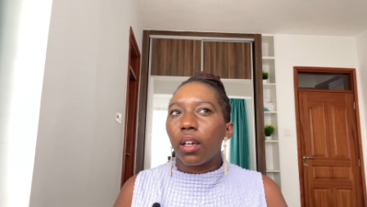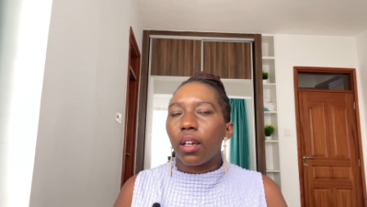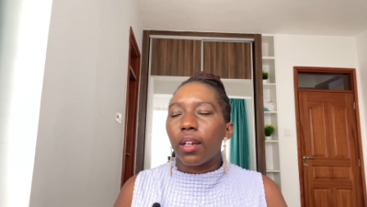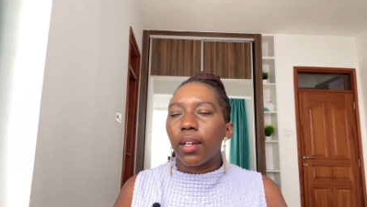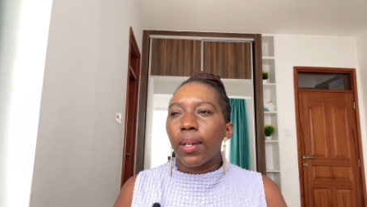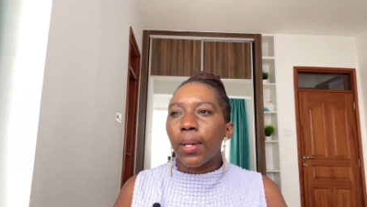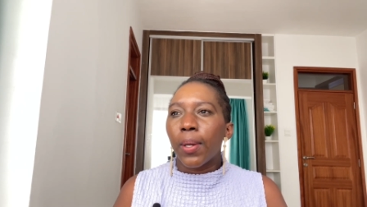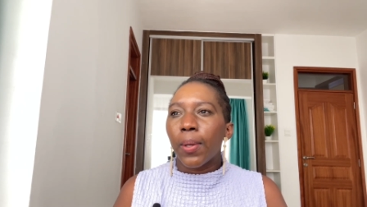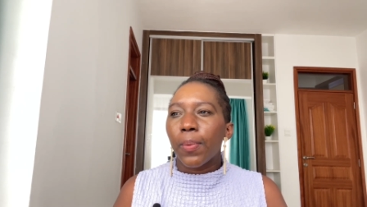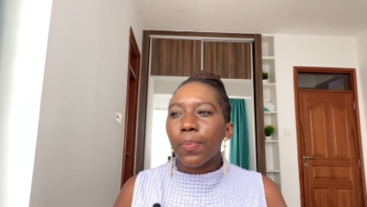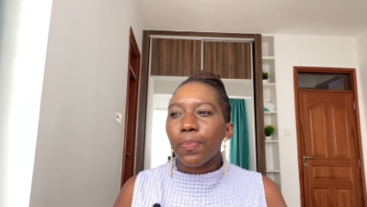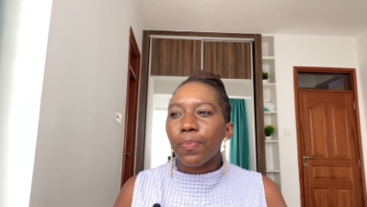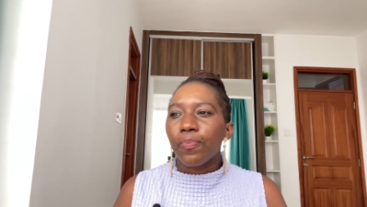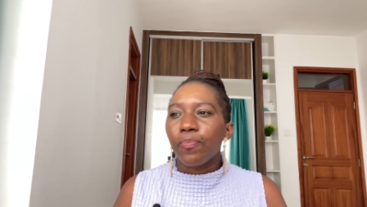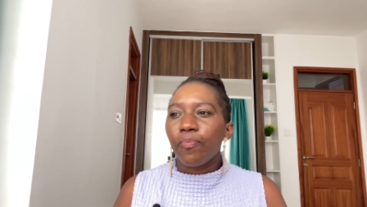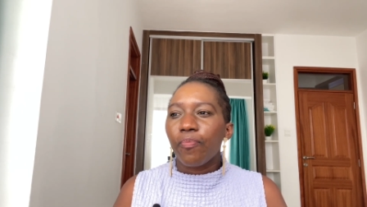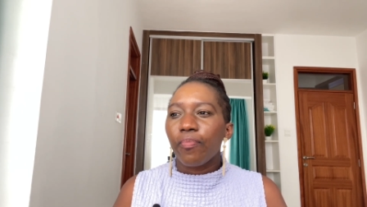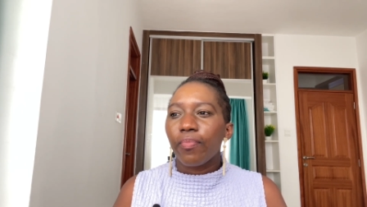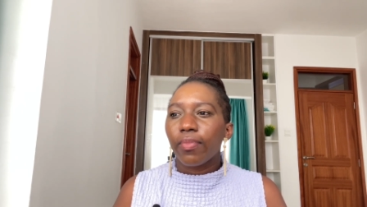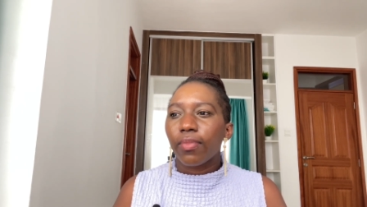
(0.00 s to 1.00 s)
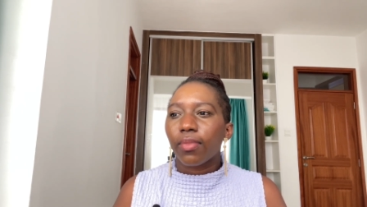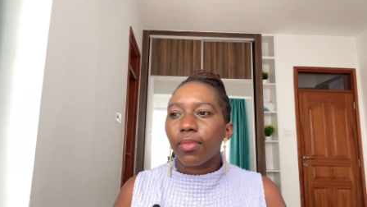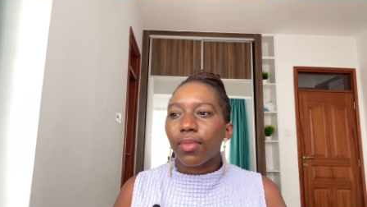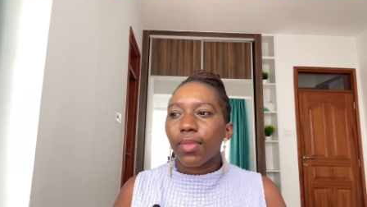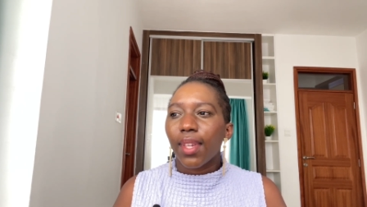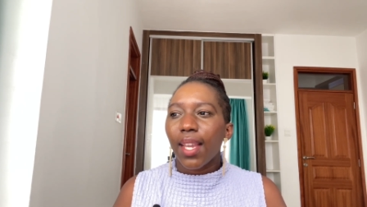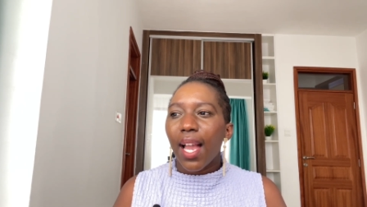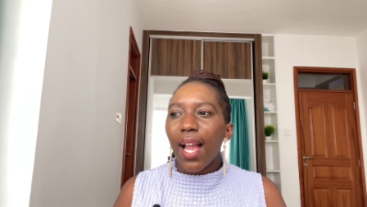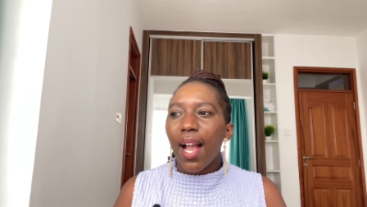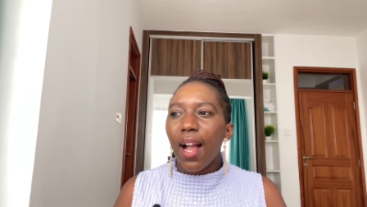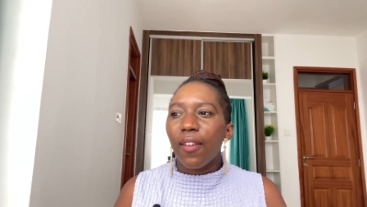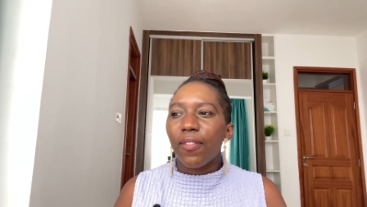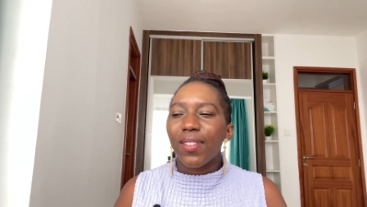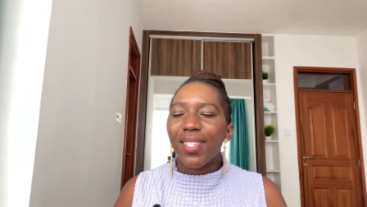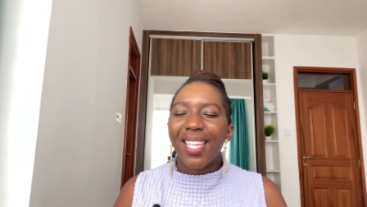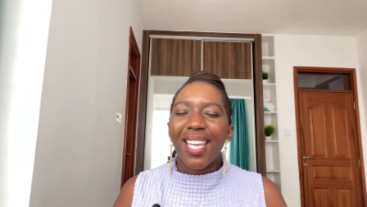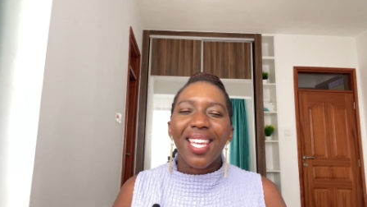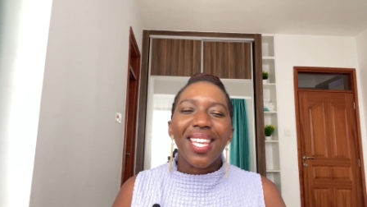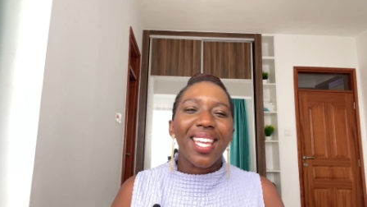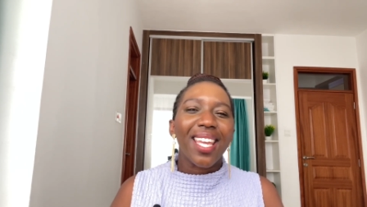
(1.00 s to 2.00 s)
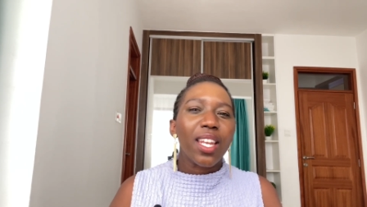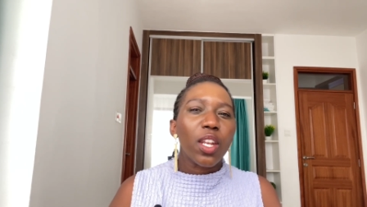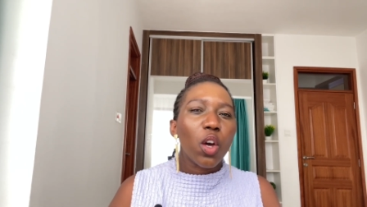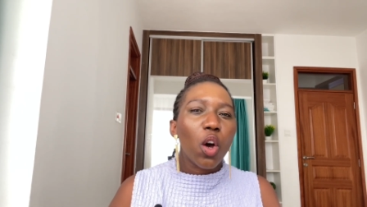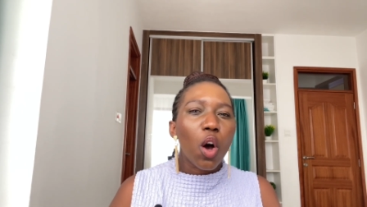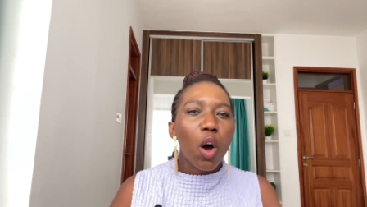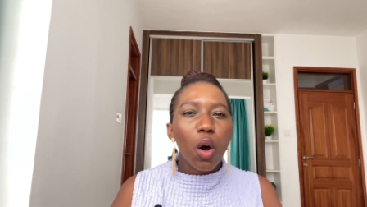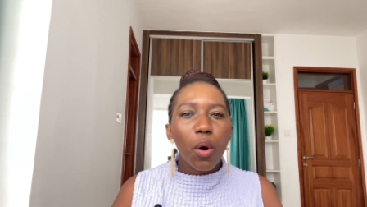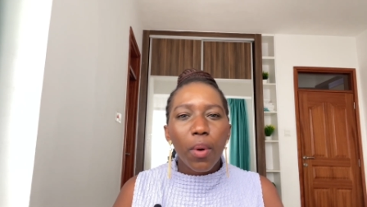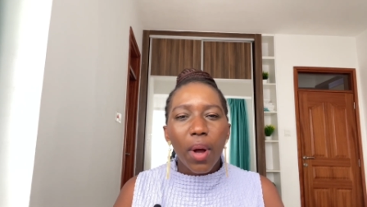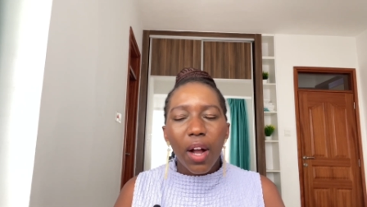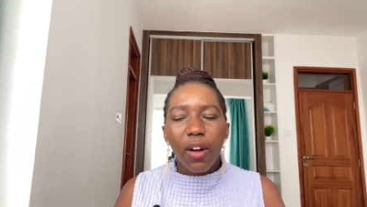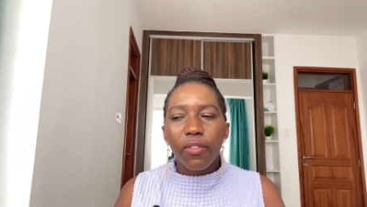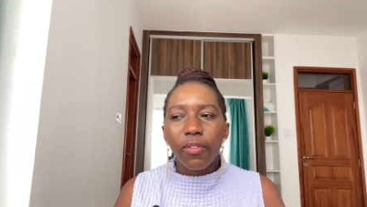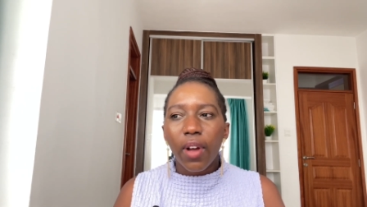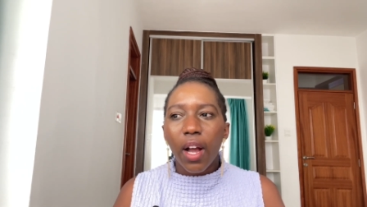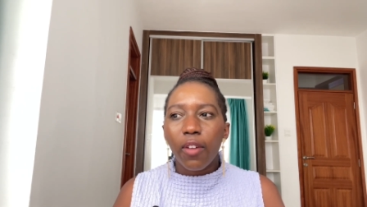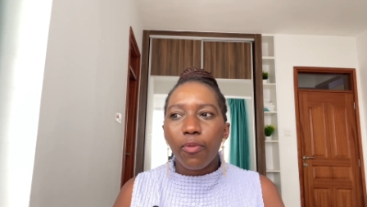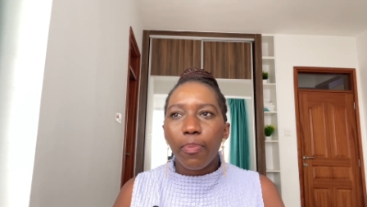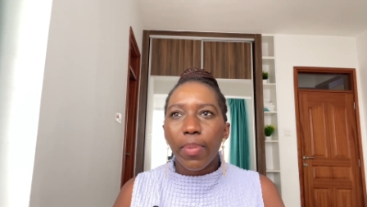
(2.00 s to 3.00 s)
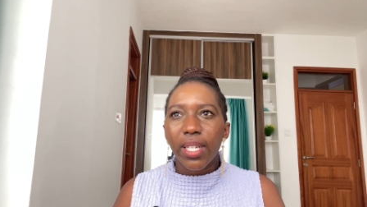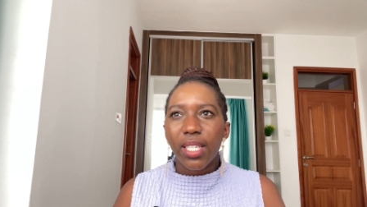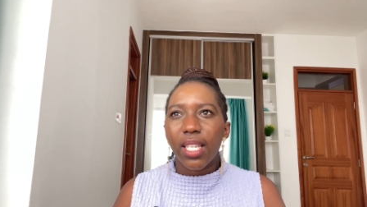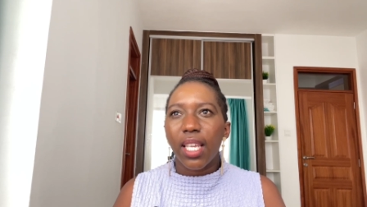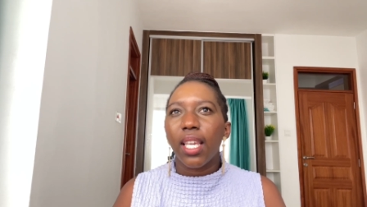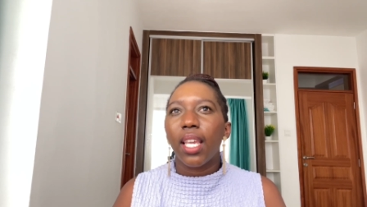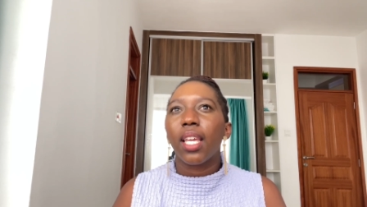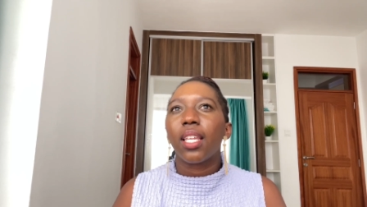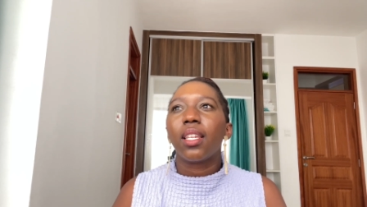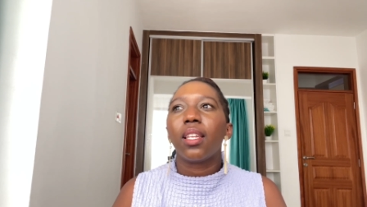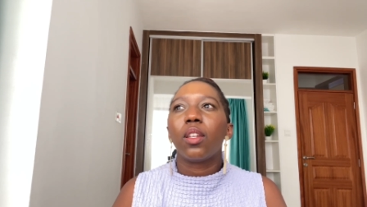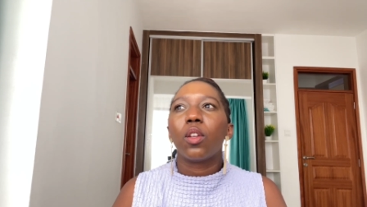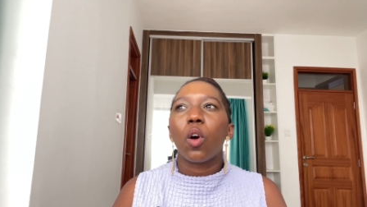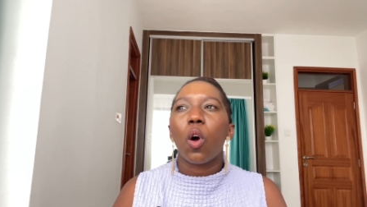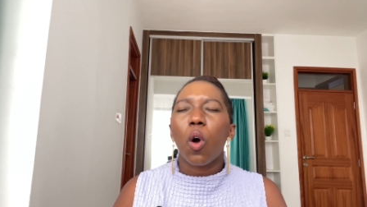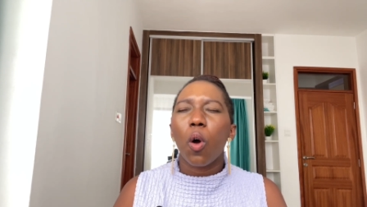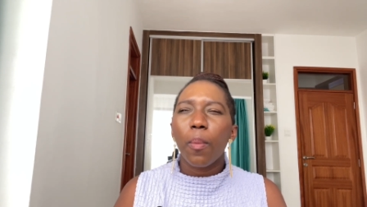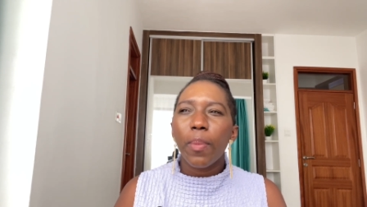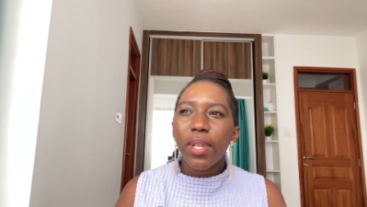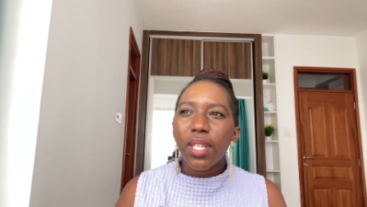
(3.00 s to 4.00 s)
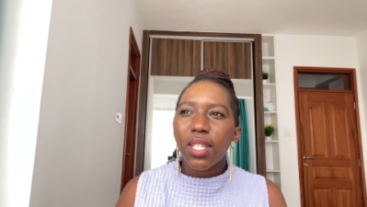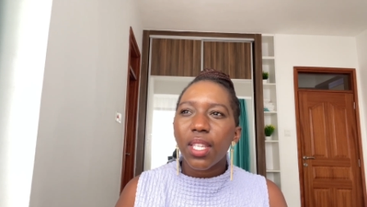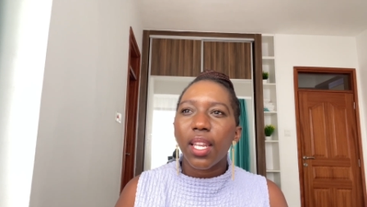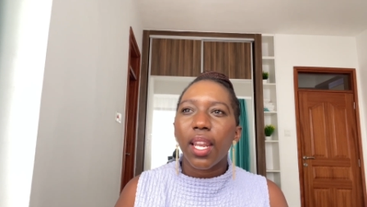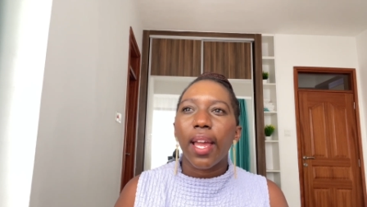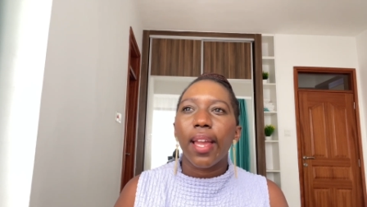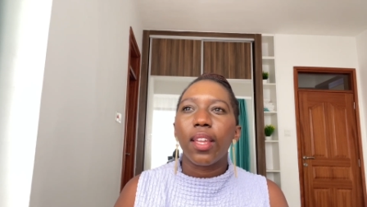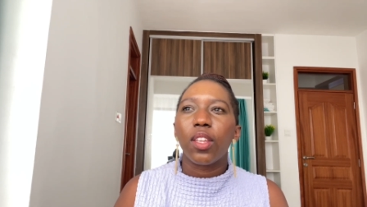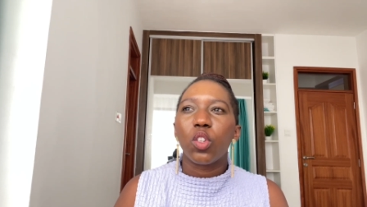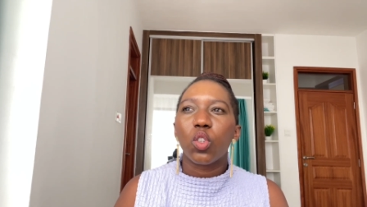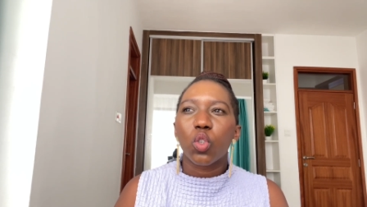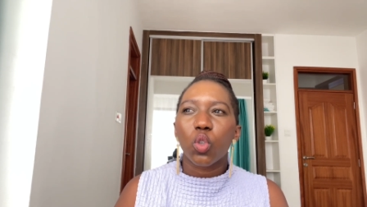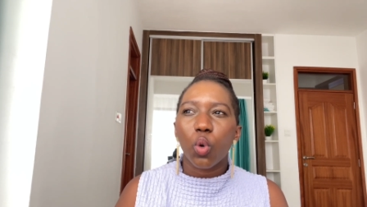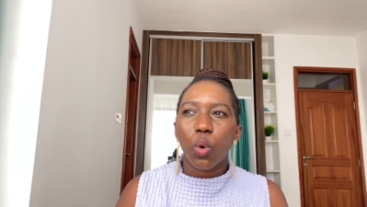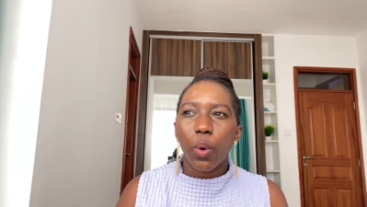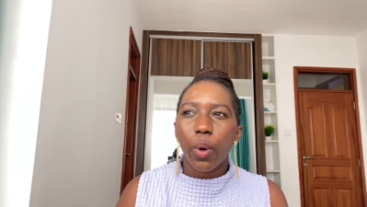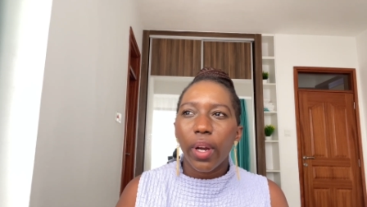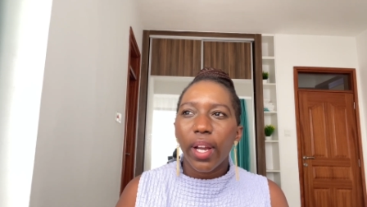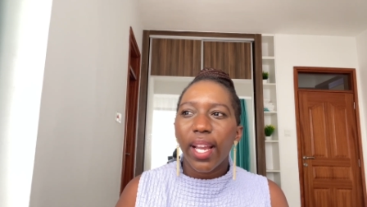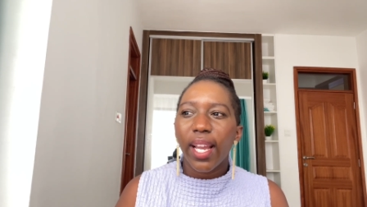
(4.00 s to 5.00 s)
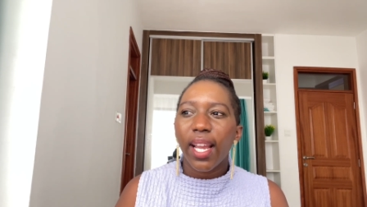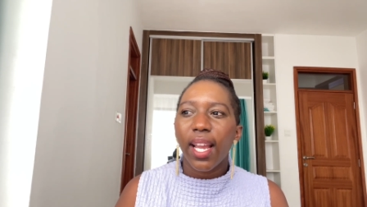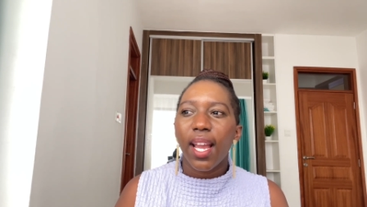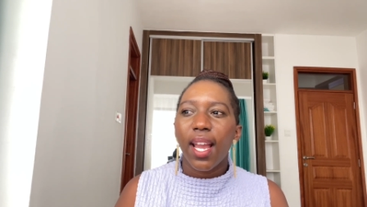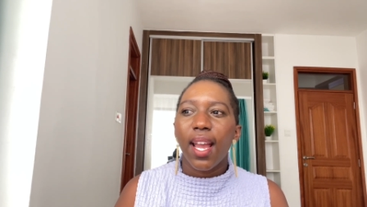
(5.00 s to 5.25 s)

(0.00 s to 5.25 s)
Um, I've taken ho I've, I've partaken in hobbies that I enjoy.